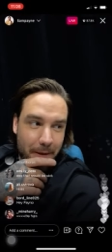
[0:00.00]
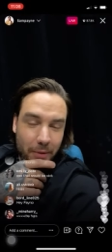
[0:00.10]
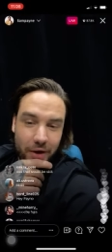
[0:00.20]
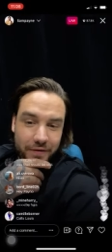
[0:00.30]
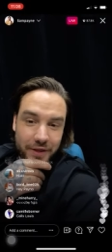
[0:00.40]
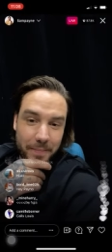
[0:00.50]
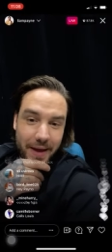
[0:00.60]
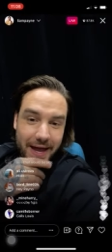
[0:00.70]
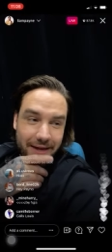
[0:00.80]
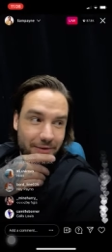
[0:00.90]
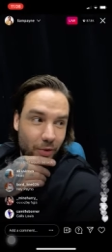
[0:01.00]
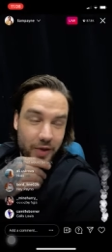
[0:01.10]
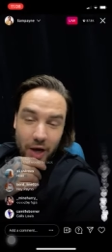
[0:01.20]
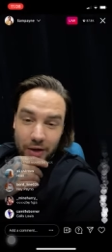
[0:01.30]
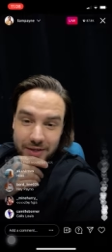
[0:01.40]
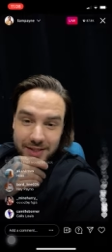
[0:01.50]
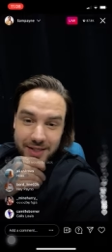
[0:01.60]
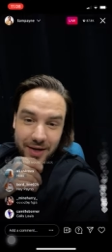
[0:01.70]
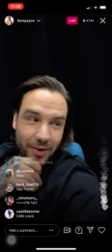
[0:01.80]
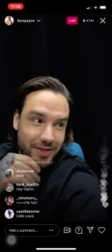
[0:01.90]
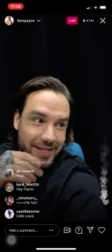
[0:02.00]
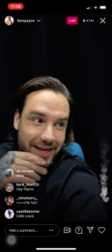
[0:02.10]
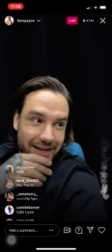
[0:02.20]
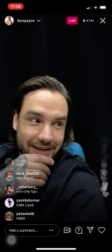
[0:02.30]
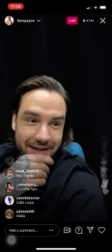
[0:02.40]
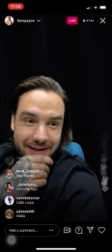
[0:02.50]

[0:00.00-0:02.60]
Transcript: I'm not even the Bay or the Aunts in Beyonce.